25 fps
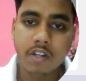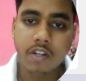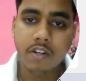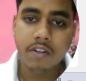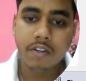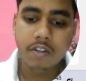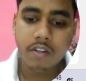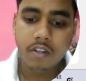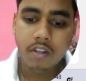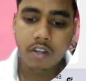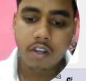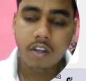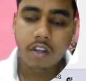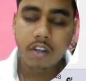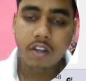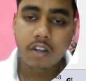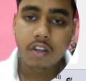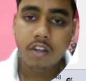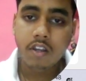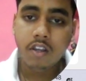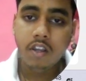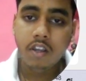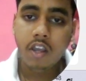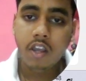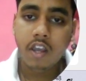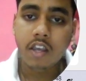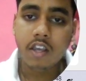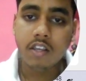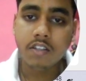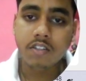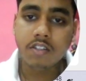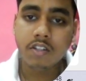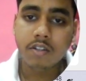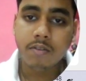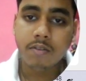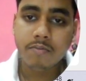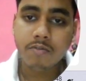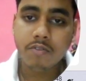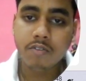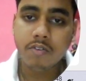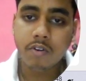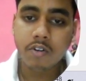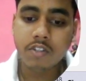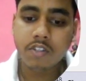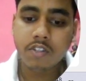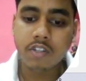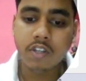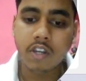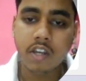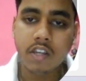array as
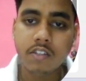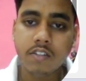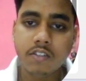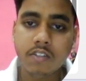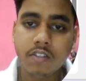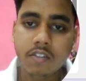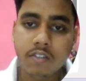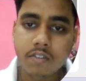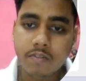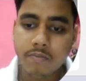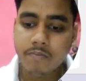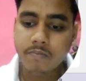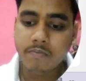nums.size.